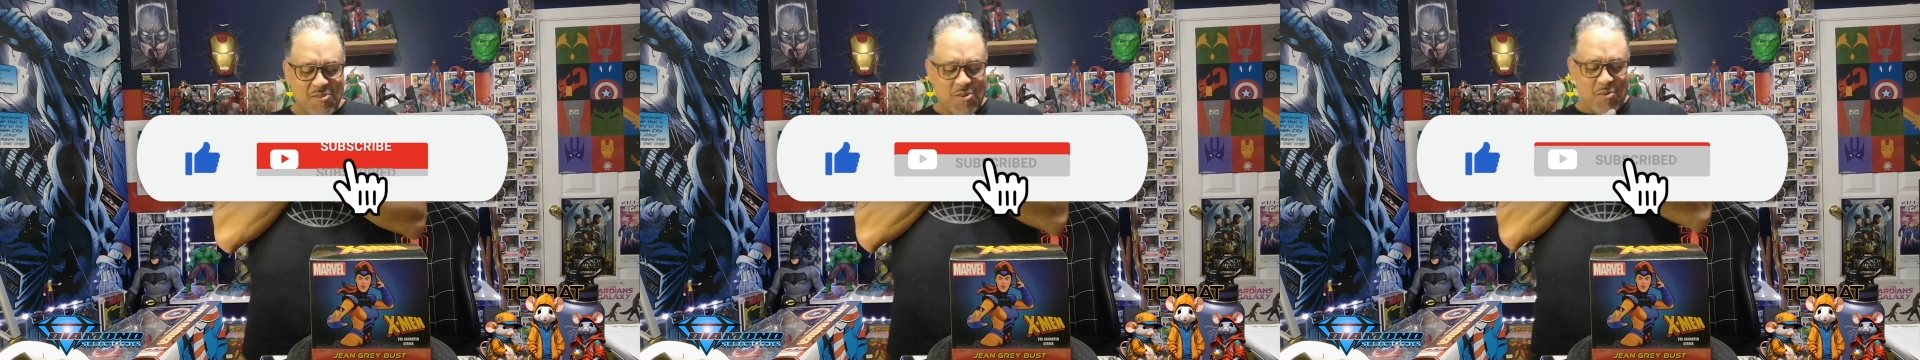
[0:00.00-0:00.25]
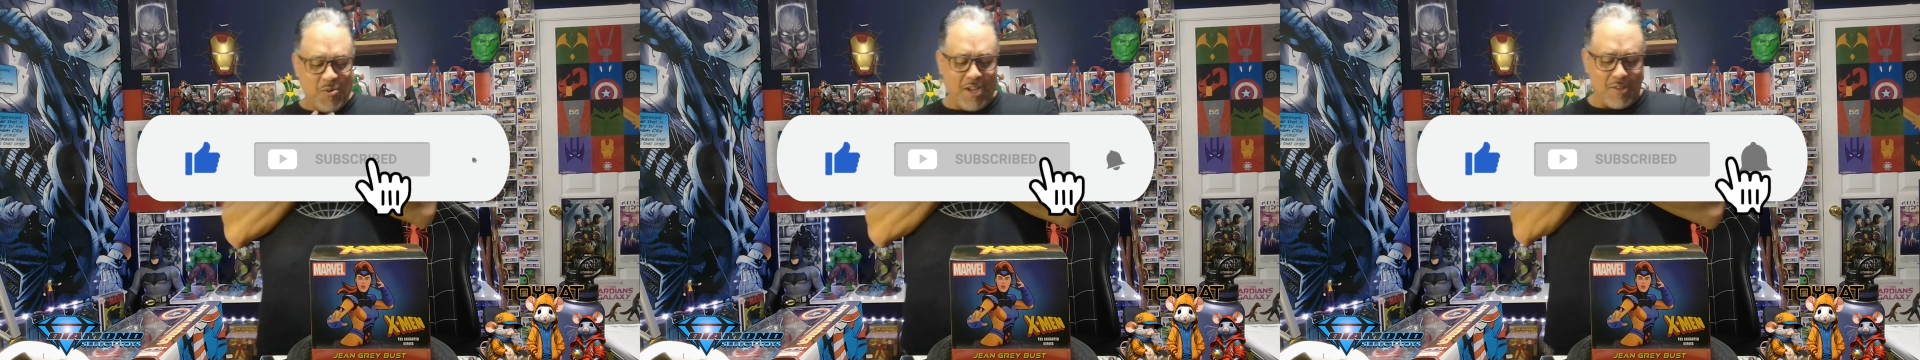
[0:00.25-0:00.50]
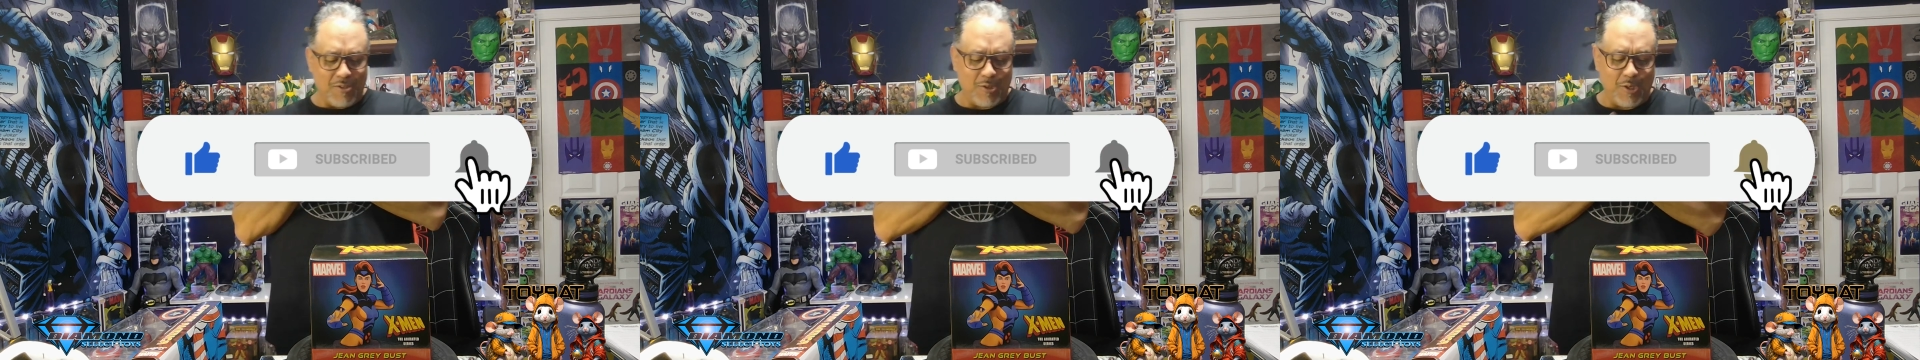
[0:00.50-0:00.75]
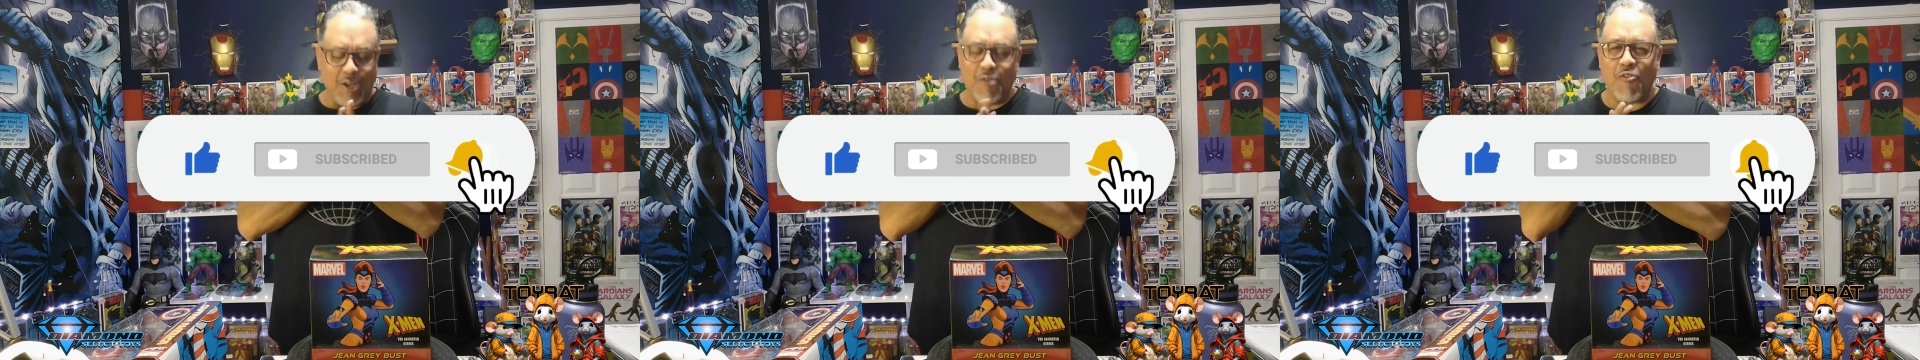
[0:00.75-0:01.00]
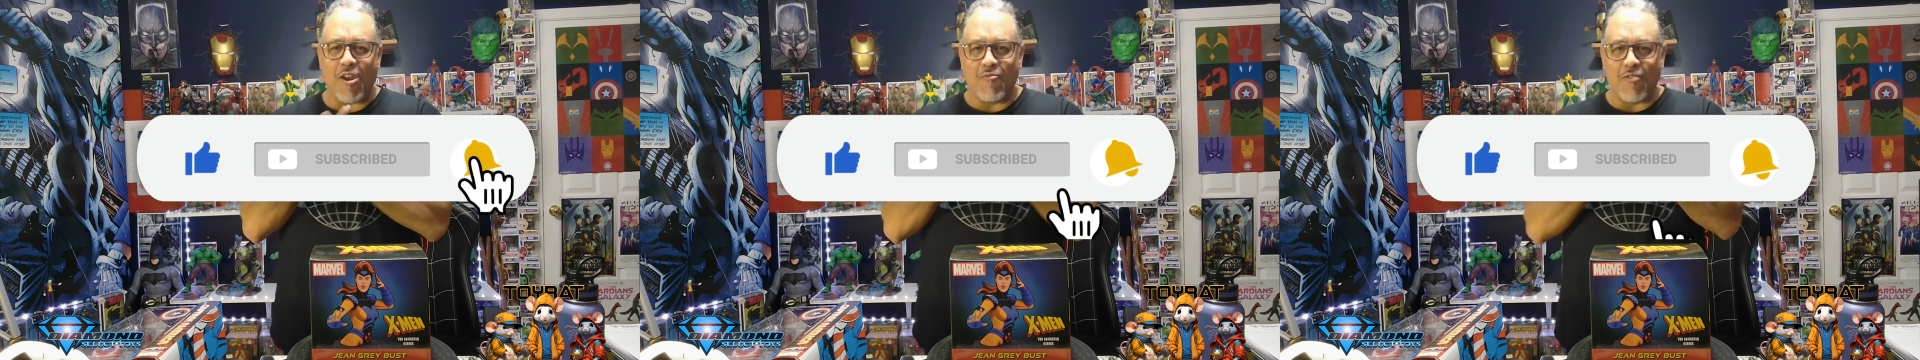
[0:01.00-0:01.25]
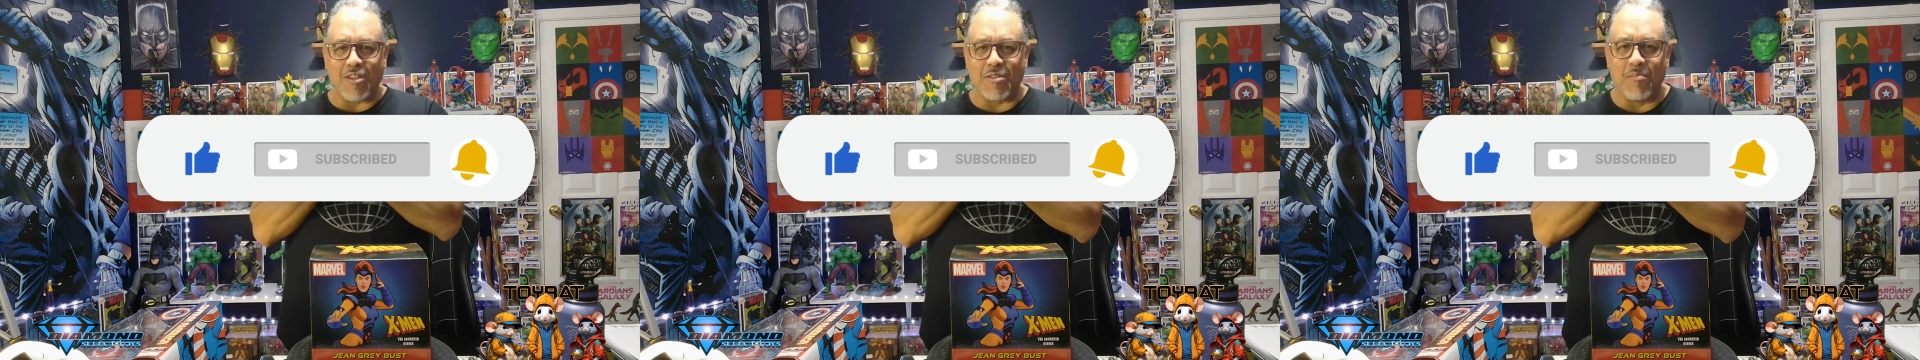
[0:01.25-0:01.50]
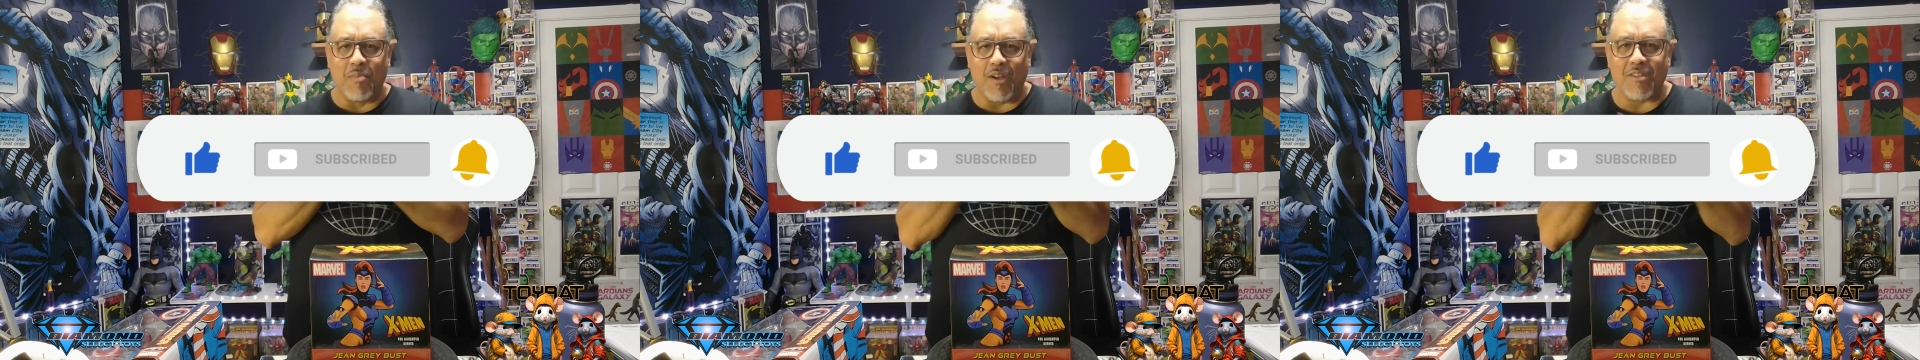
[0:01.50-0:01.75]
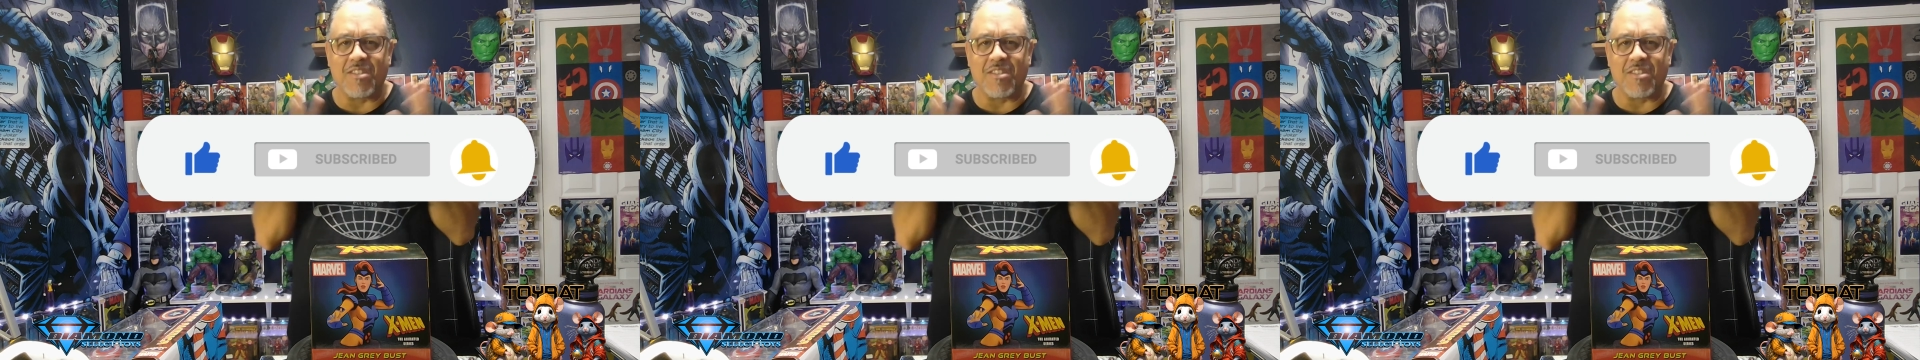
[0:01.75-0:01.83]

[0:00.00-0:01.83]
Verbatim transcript: We got the Jean Grey resin bust.